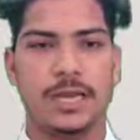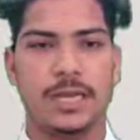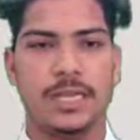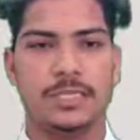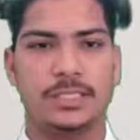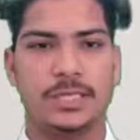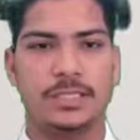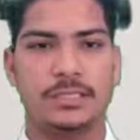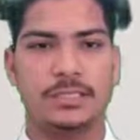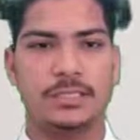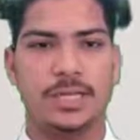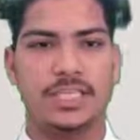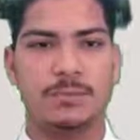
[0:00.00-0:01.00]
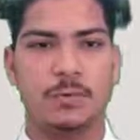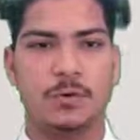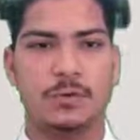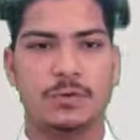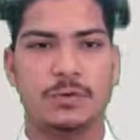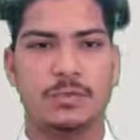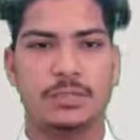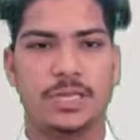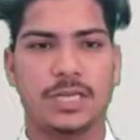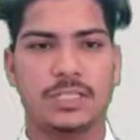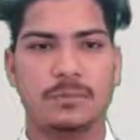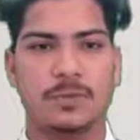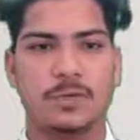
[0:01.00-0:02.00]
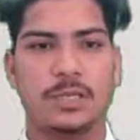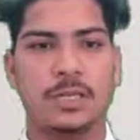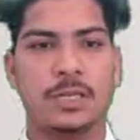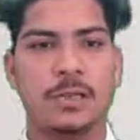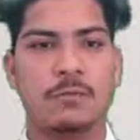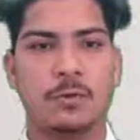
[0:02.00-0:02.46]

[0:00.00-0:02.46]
collection, transport or transfer,